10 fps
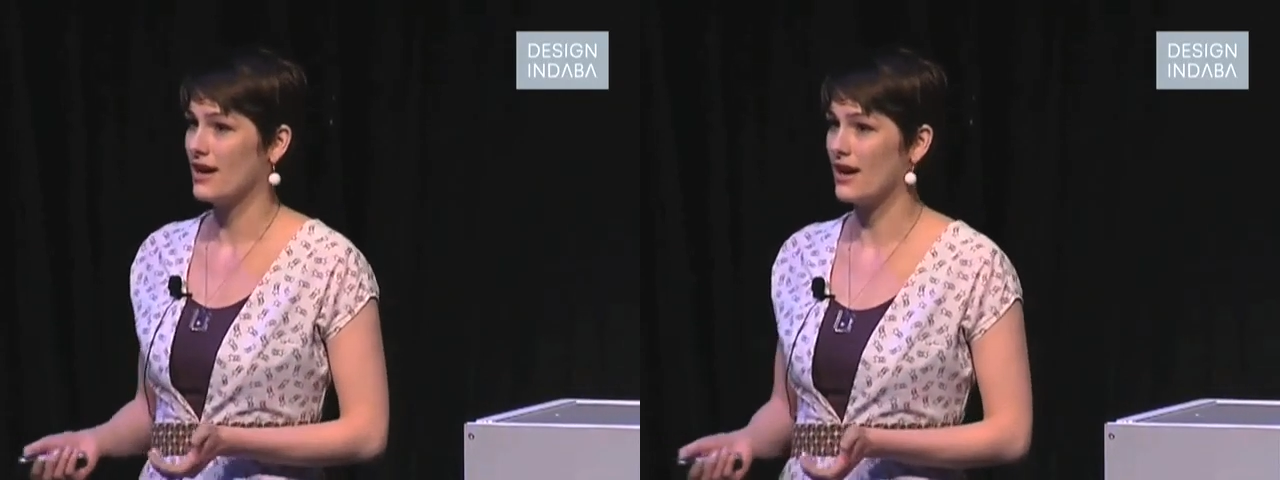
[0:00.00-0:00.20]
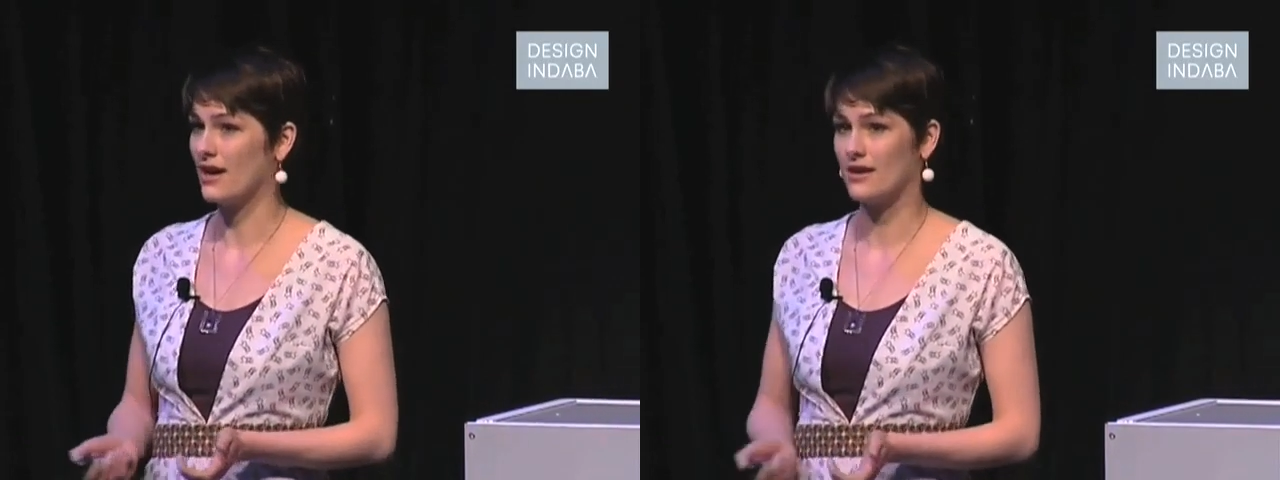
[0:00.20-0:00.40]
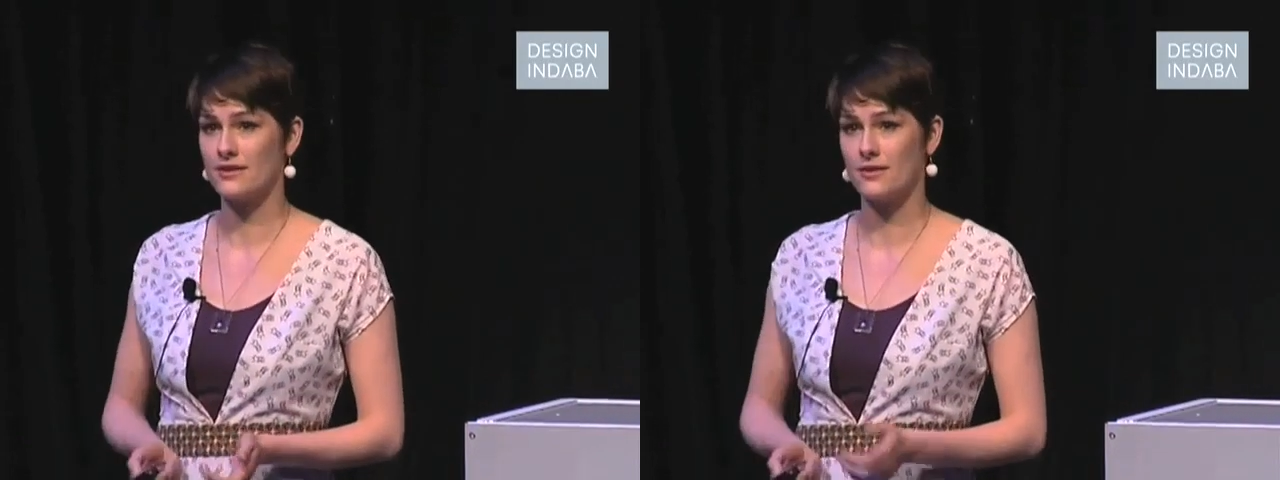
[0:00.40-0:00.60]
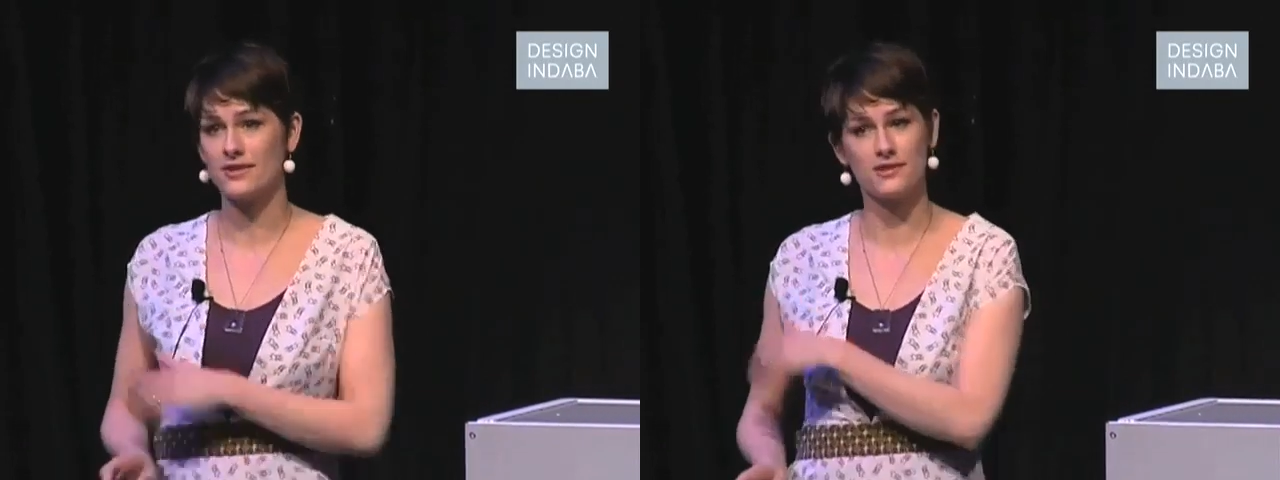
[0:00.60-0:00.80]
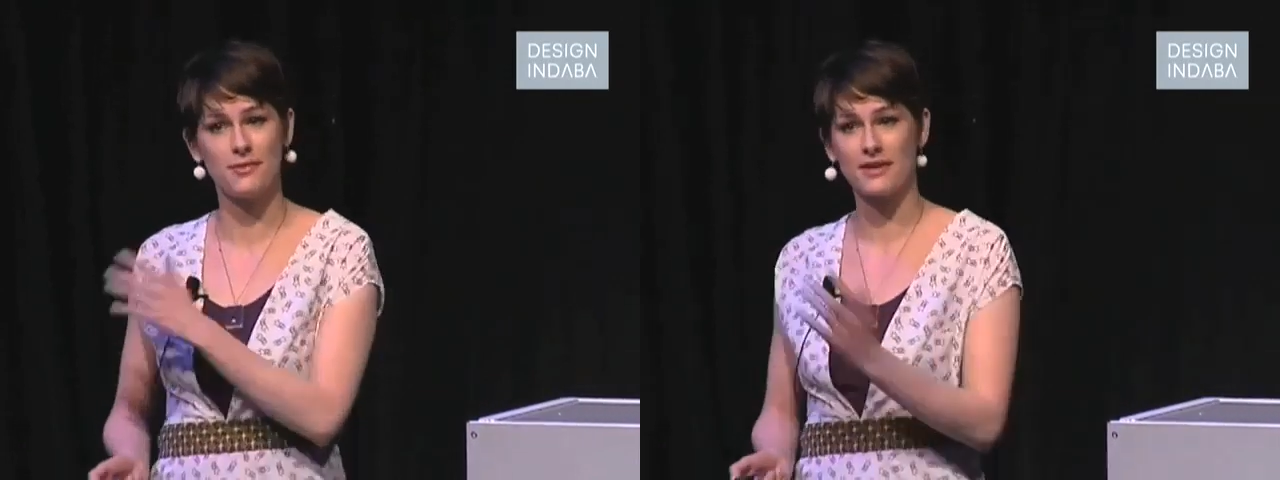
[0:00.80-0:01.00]
and I
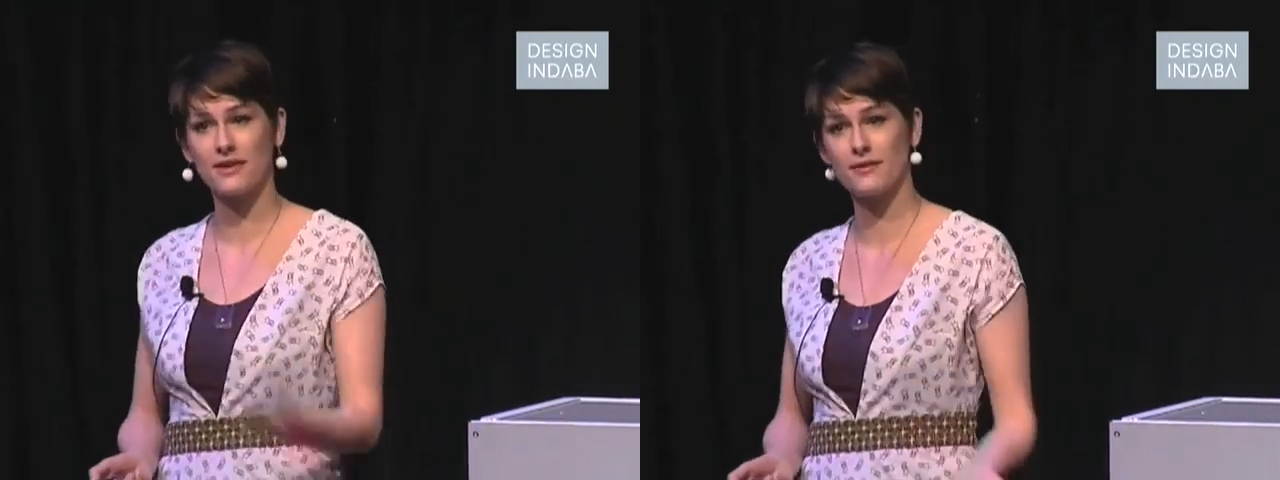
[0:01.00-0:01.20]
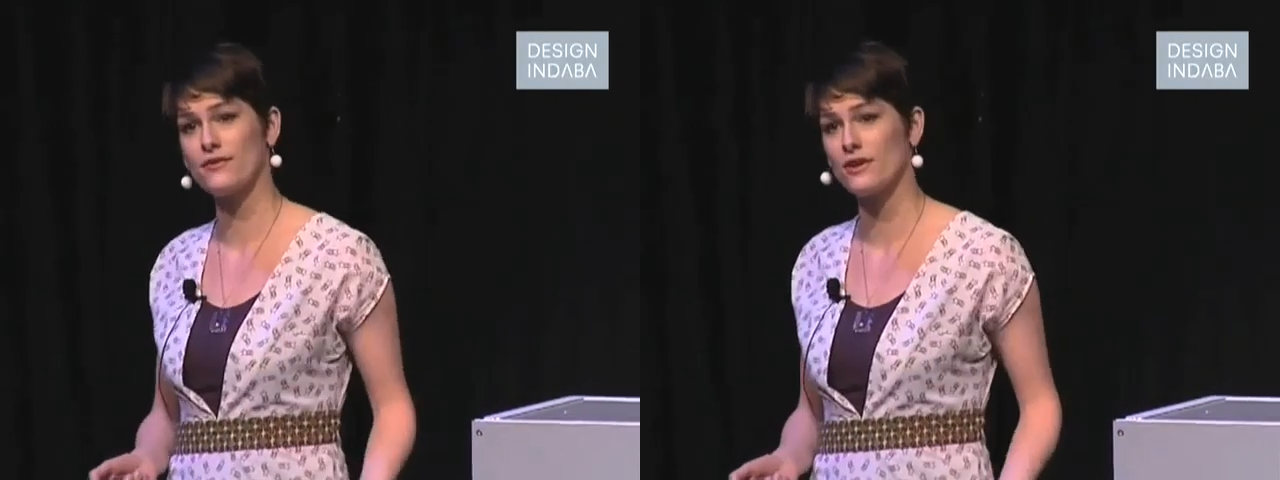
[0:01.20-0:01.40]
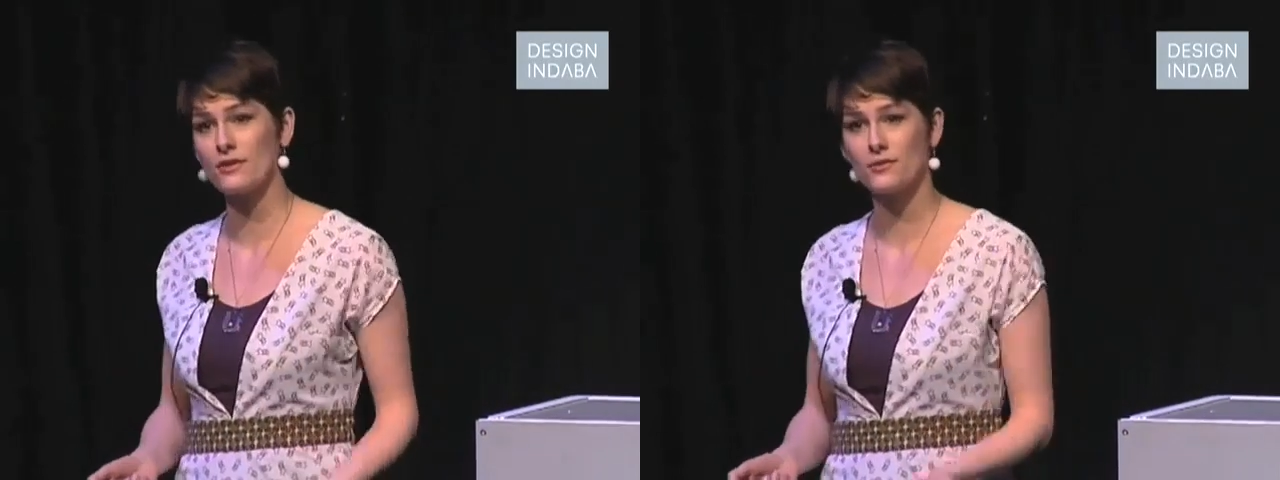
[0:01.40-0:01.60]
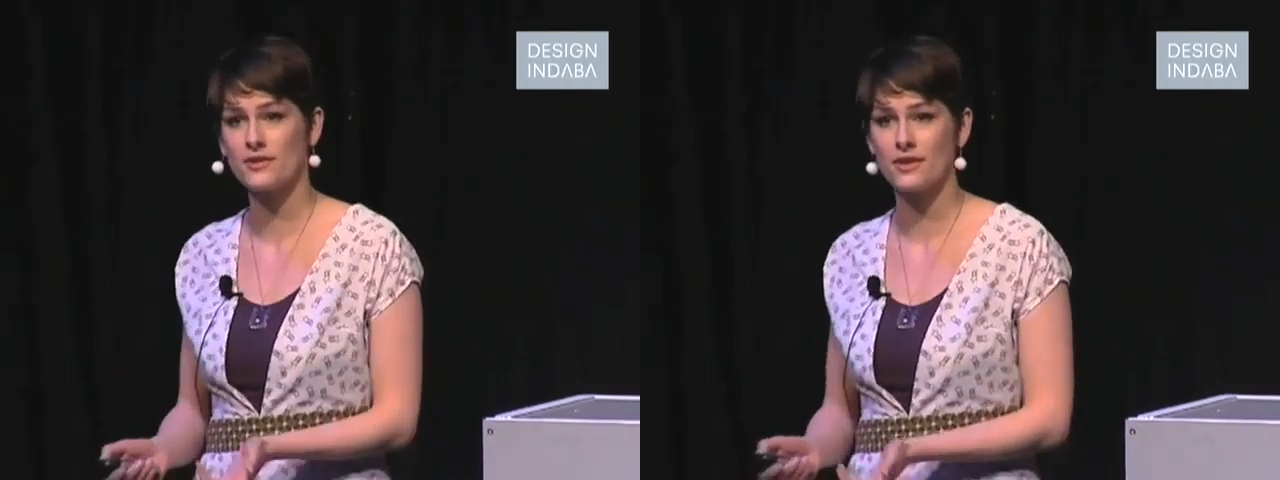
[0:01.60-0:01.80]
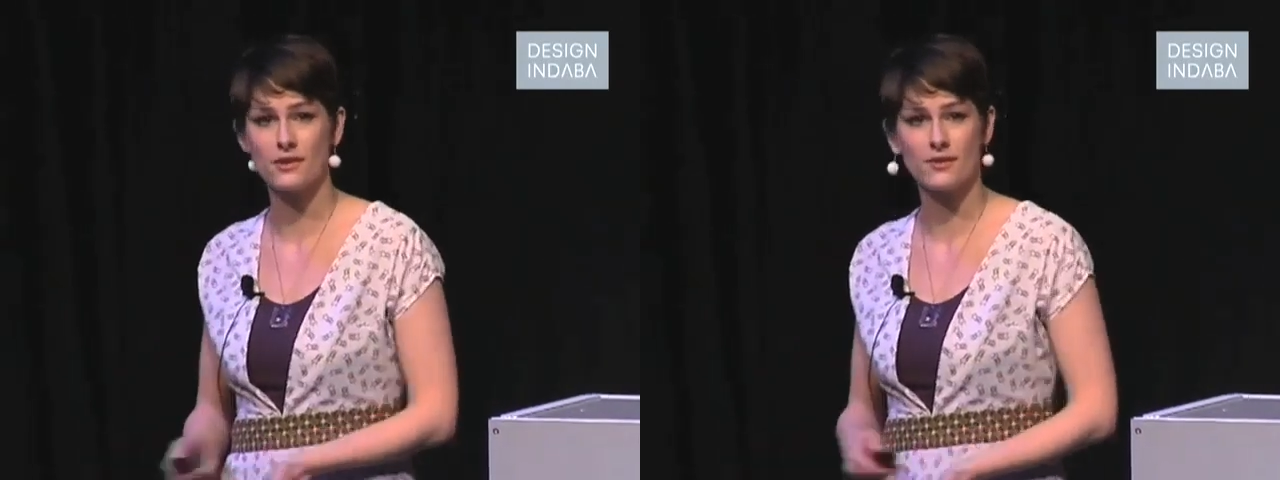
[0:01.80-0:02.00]
was making films
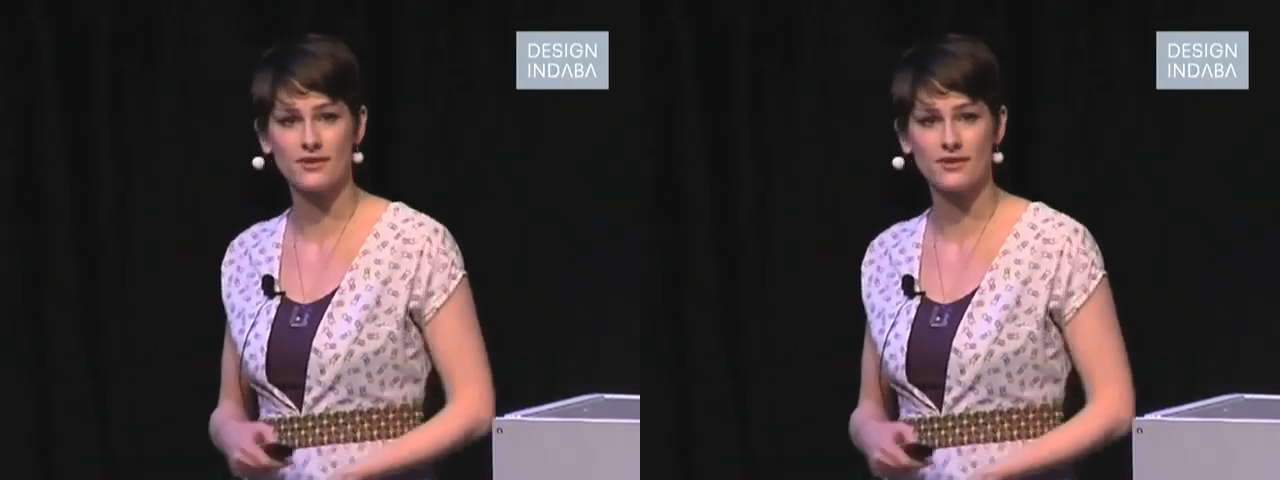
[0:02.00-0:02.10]
and I